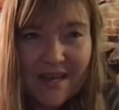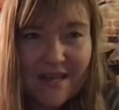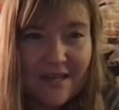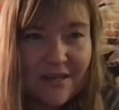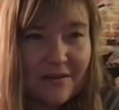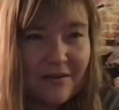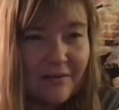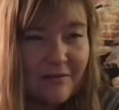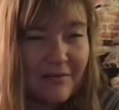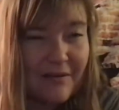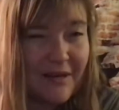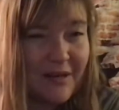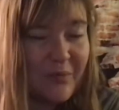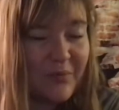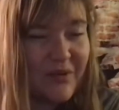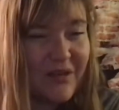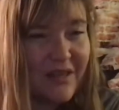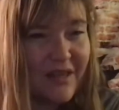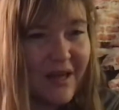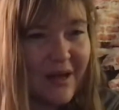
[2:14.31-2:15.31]
You don't want to
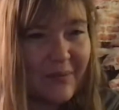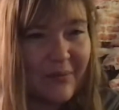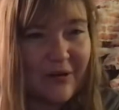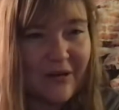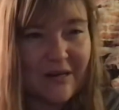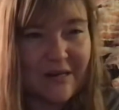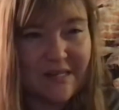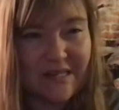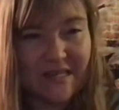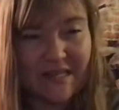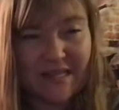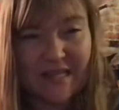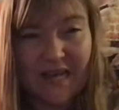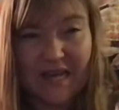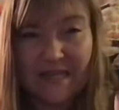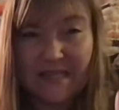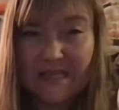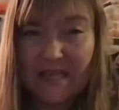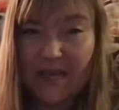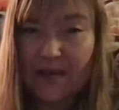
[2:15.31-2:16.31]
be that person
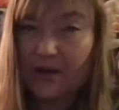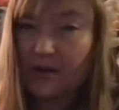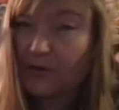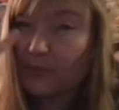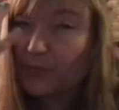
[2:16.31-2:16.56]
that's like